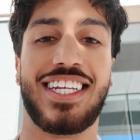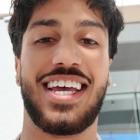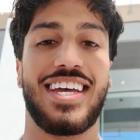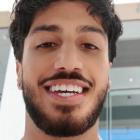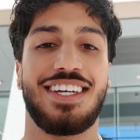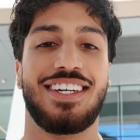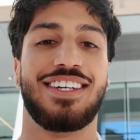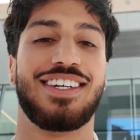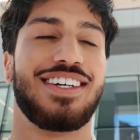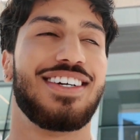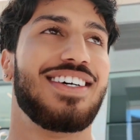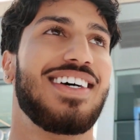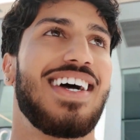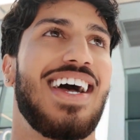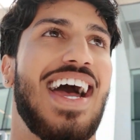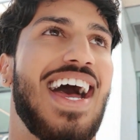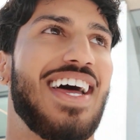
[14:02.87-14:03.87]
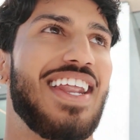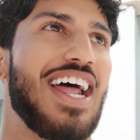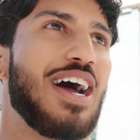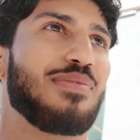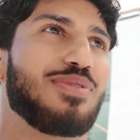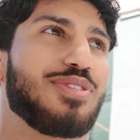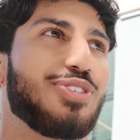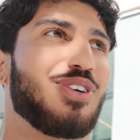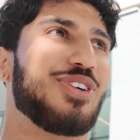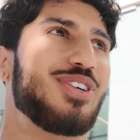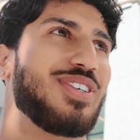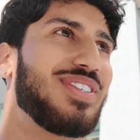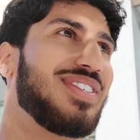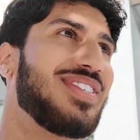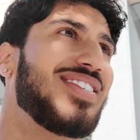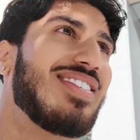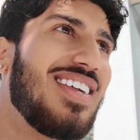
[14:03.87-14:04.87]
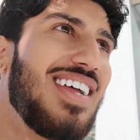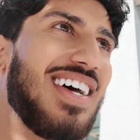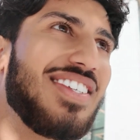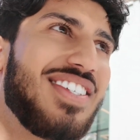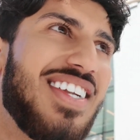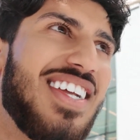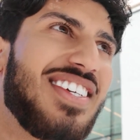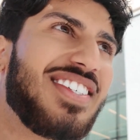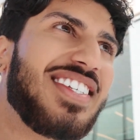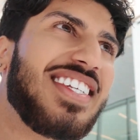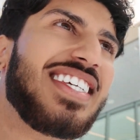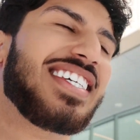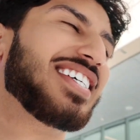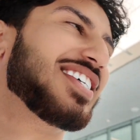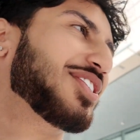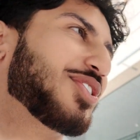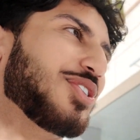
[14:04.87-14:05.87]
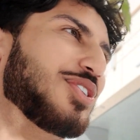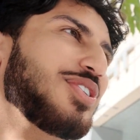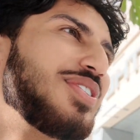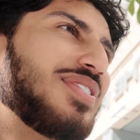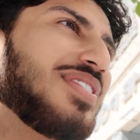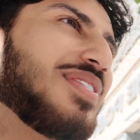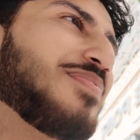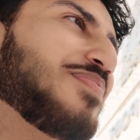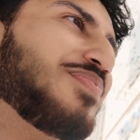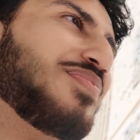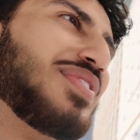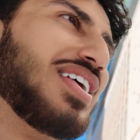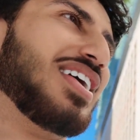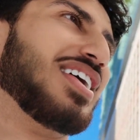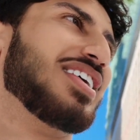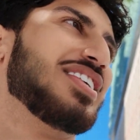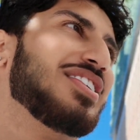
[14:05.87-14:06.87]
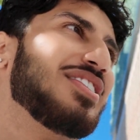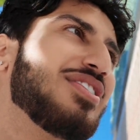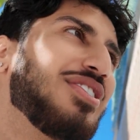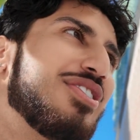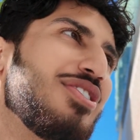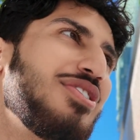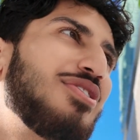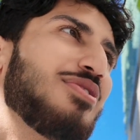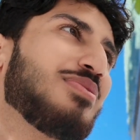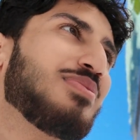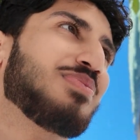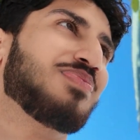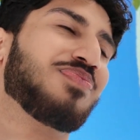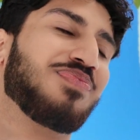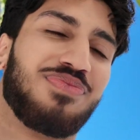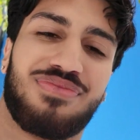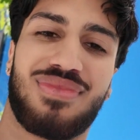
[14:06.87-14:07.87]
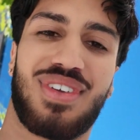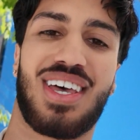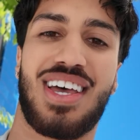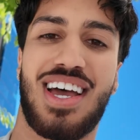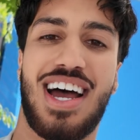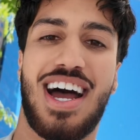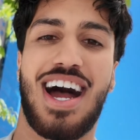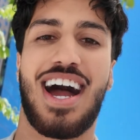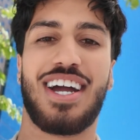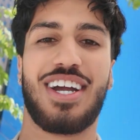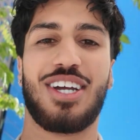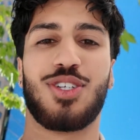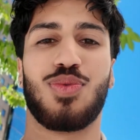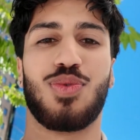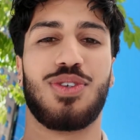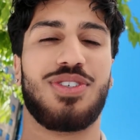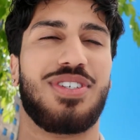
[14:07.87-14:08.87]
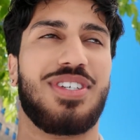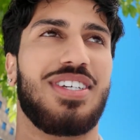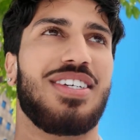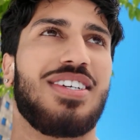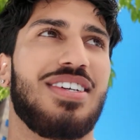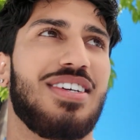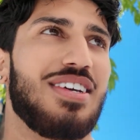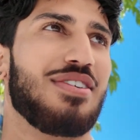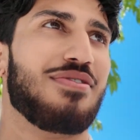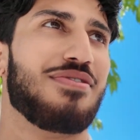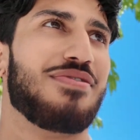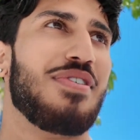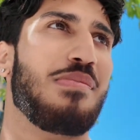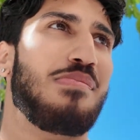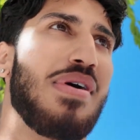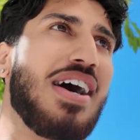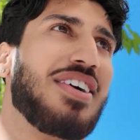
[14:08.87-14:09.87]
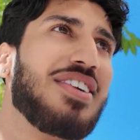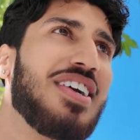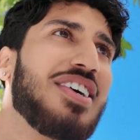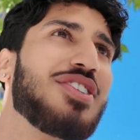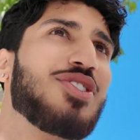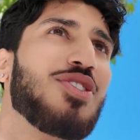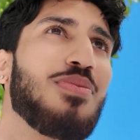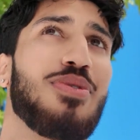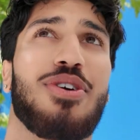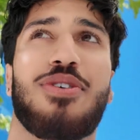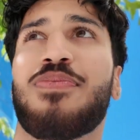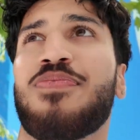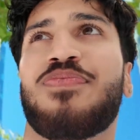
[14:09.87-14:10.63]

day at Amazon as an SDE intern, and I guess we'll see if I'm back next summer.